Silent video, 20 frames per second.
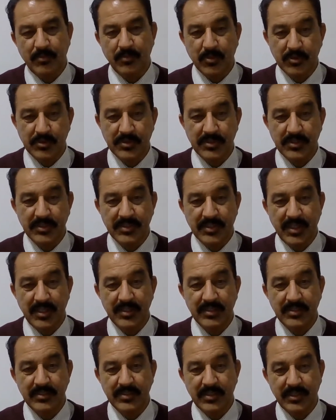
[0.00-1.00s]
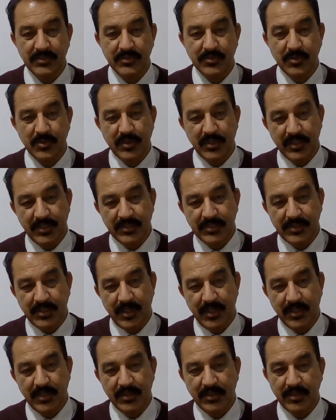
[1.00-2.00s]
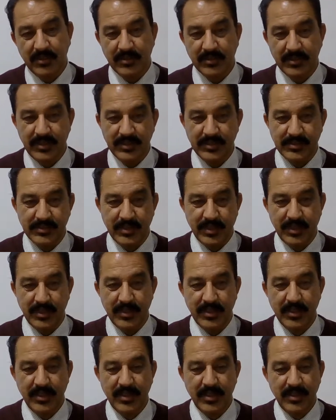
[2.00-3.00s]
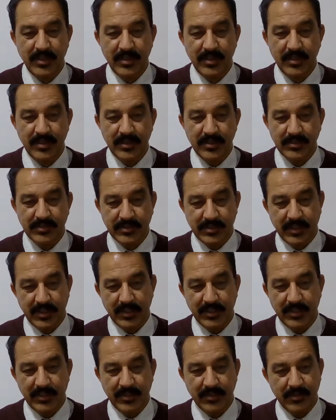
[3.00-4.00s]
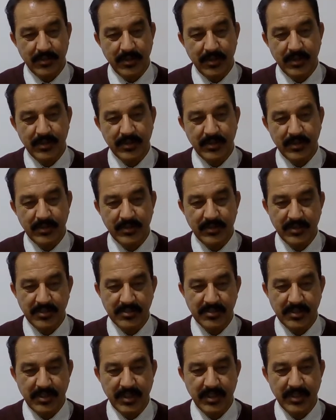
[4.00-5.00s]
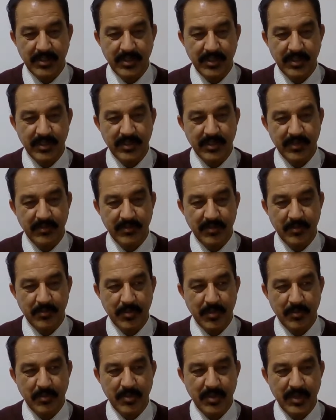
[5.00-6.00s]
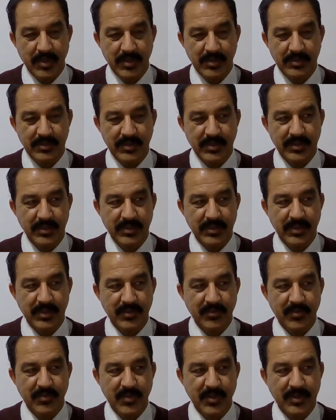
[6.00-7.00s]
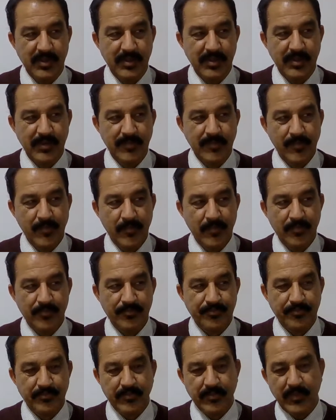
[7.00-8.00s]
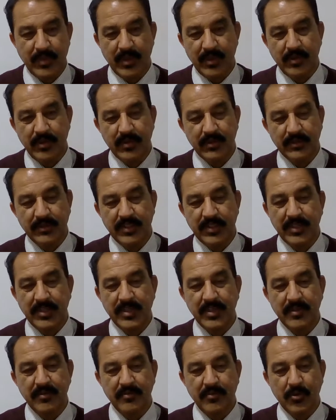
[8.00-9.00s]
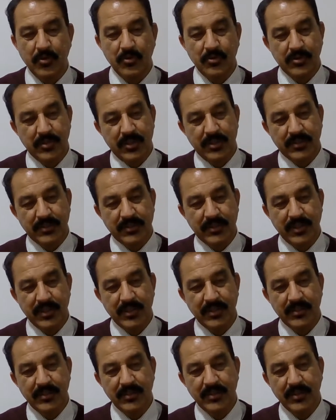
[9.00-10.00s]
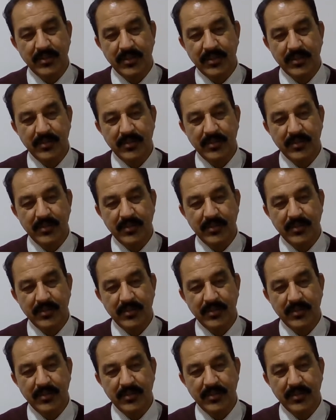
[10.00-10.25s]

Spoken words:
The porcelain tile is also glazed tile, non-glazed tile, skid and non-skid and available properties and the different 3D views are there.